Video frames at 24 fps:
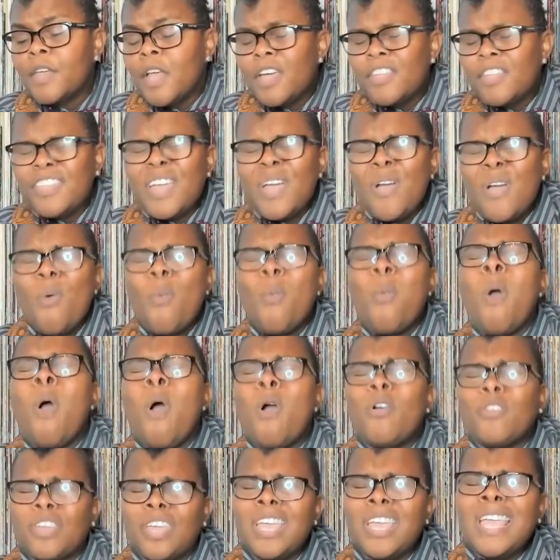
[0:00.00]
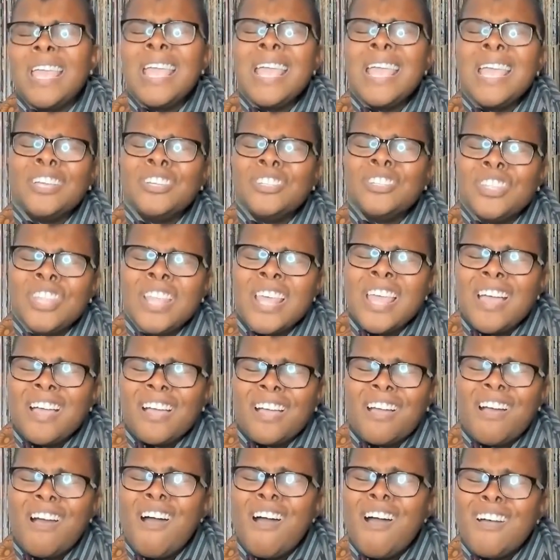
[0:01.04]
They're walking their
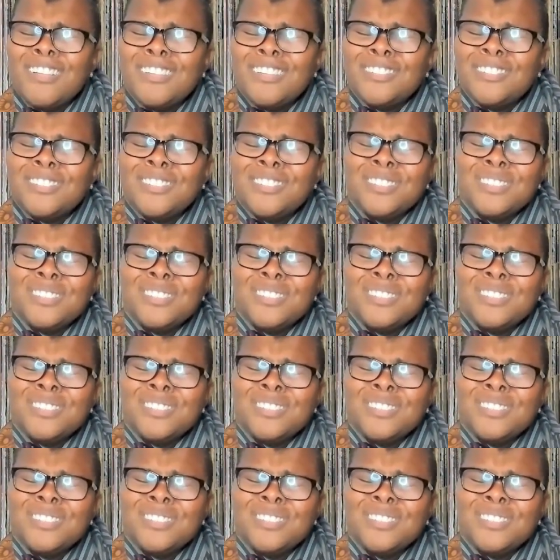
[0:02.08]
guns